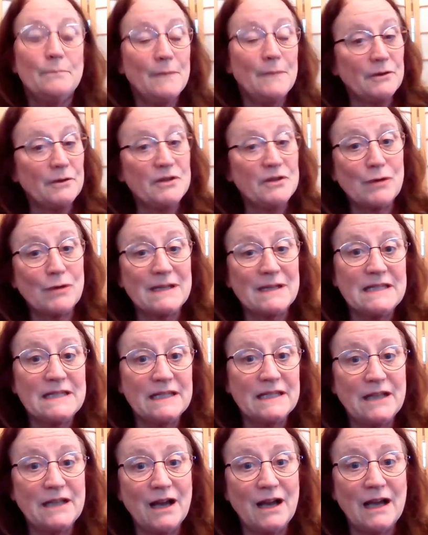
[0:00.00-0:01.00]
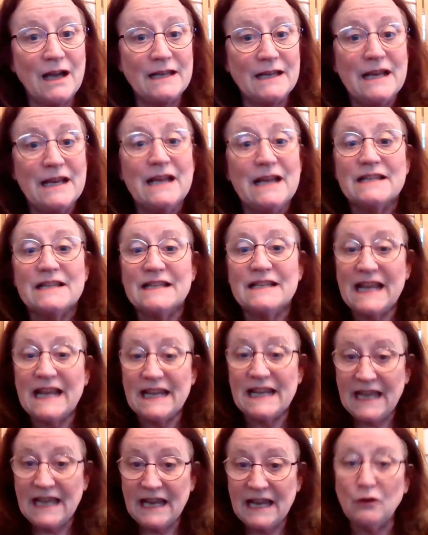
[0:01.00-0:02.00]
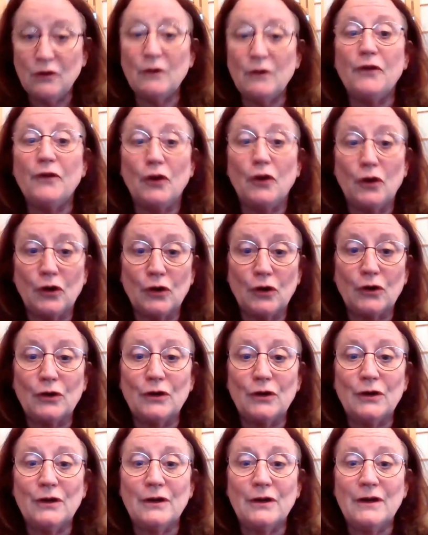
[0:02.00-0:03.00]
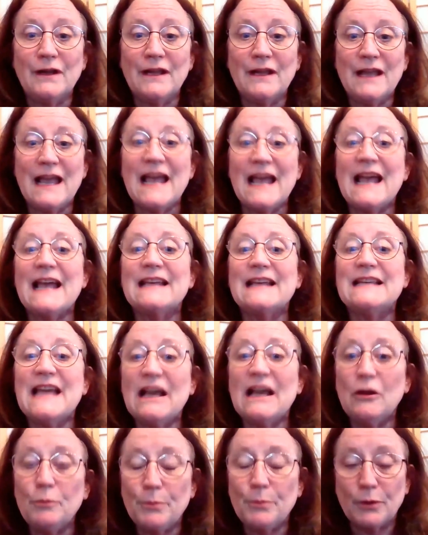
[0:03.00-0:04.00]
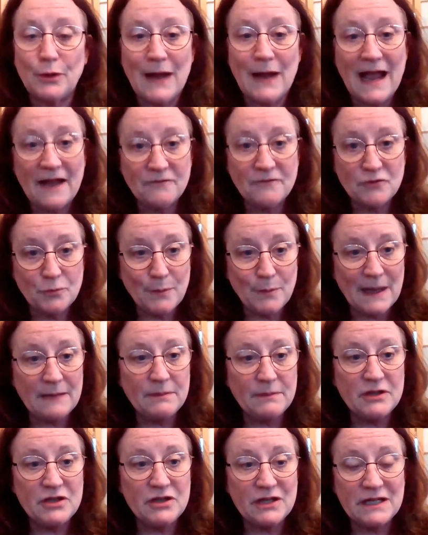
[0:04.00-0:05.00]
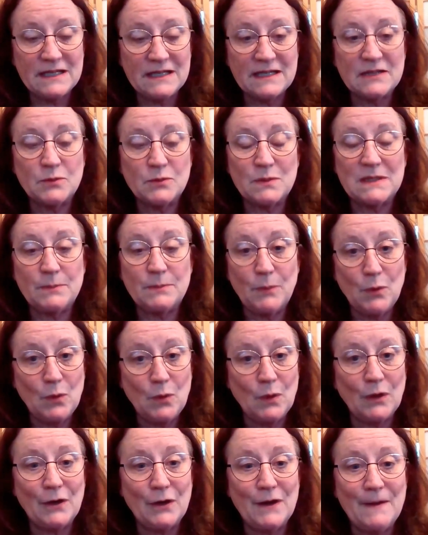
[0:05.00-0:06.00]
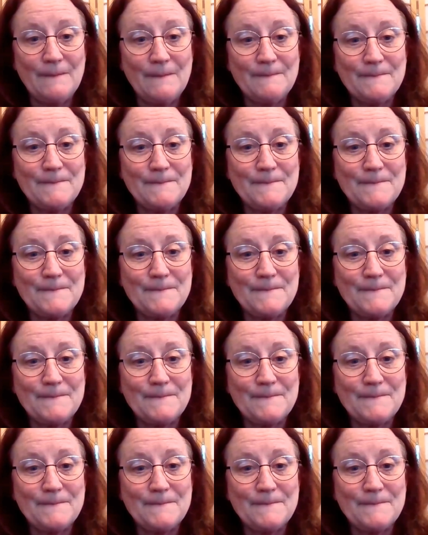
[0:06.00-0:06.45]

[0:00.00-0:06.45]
Mary trusted God to take care of her and help her after baby Jesus was born.